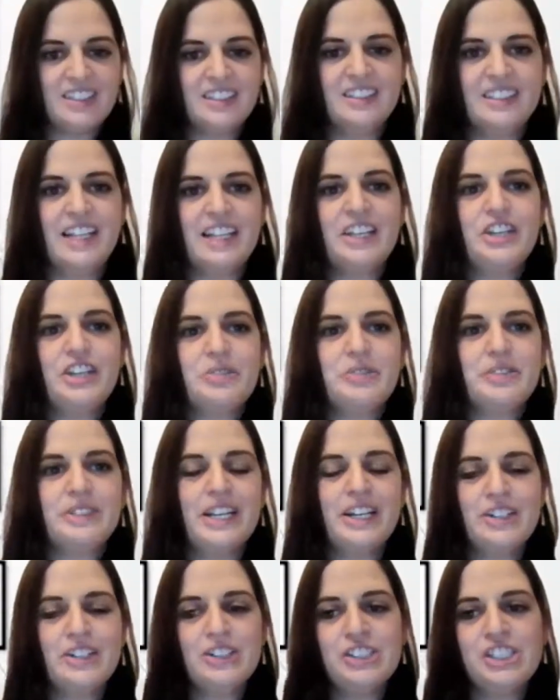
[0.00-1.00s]
Thank you,
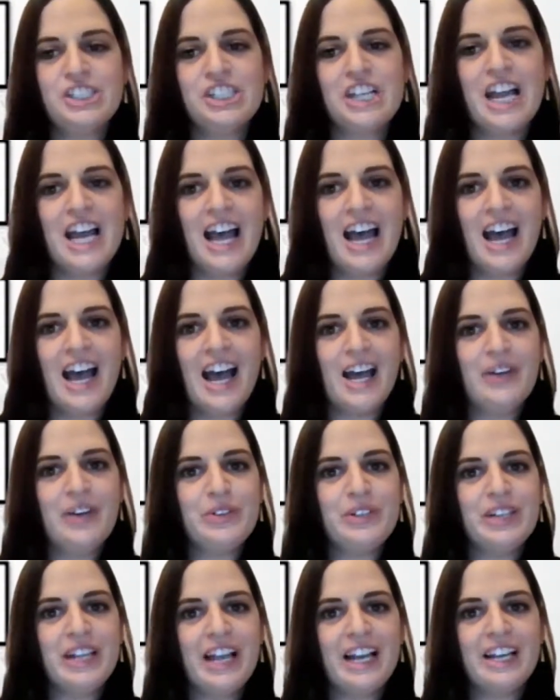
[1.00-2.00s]
Mateusz.
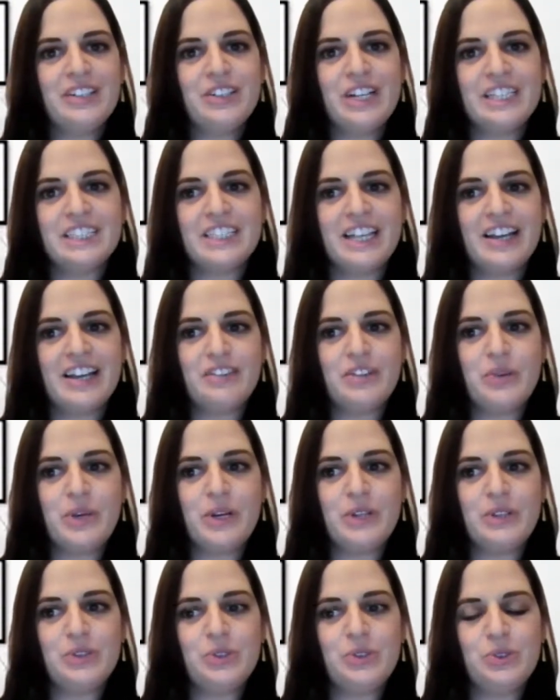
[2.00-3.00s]
I would like to ask
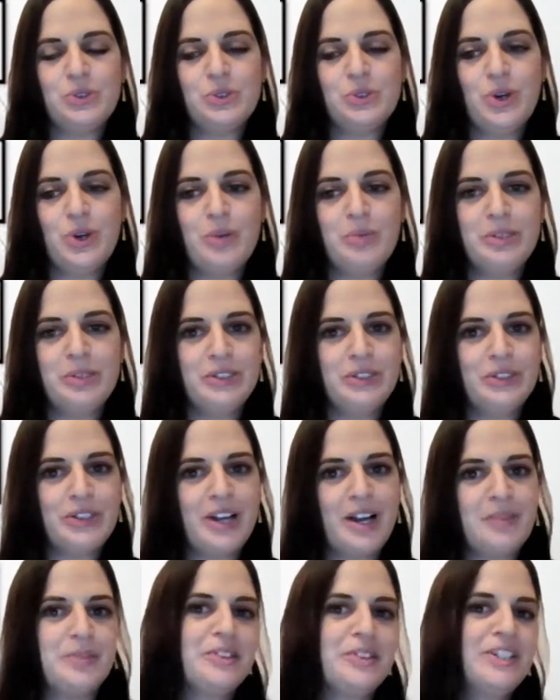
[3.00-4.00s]
everyone to open your
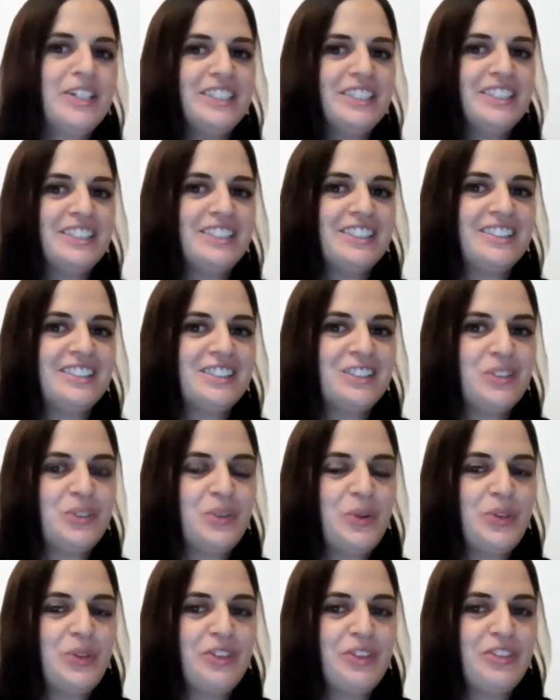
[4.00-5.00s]
cameras so
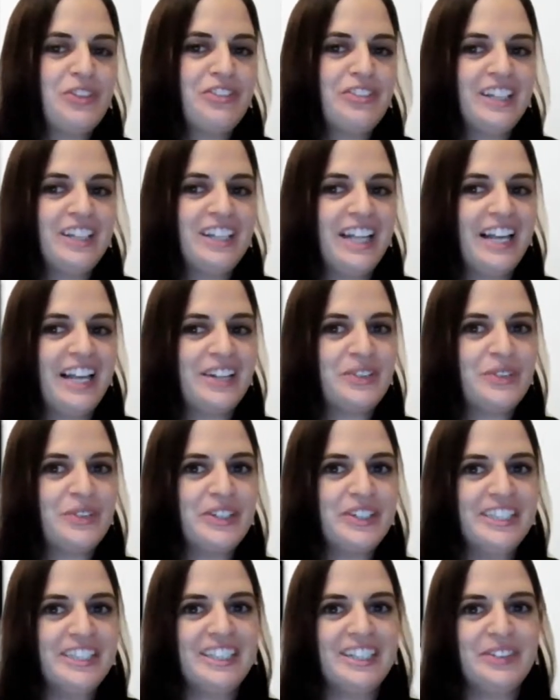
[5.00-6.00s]
we would feel like
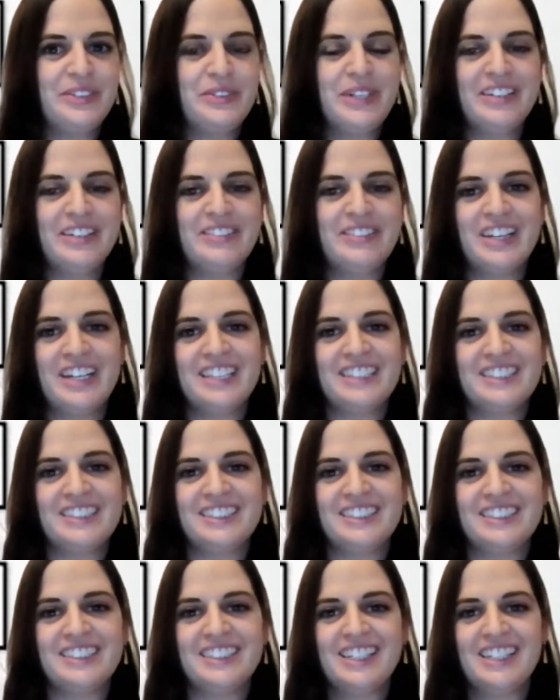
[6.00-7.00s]
we're in a real
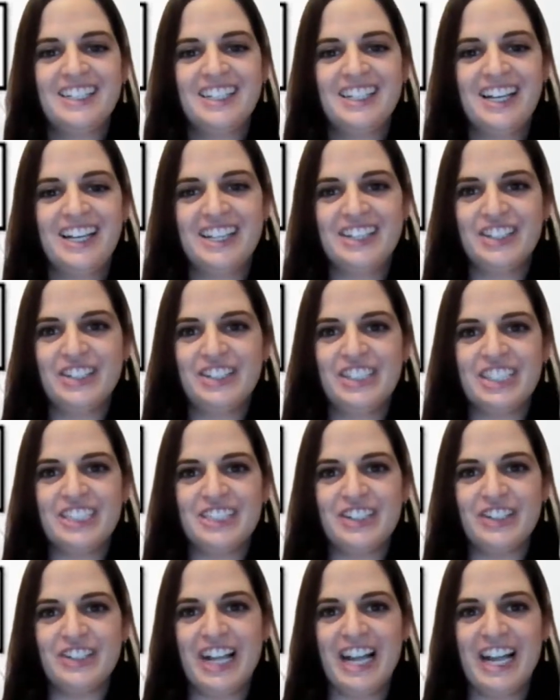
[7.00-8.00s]
event and not
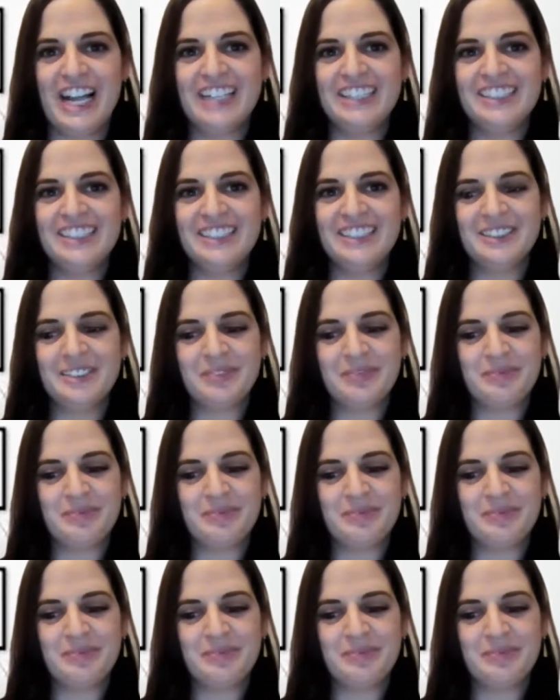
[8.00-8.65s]
just online.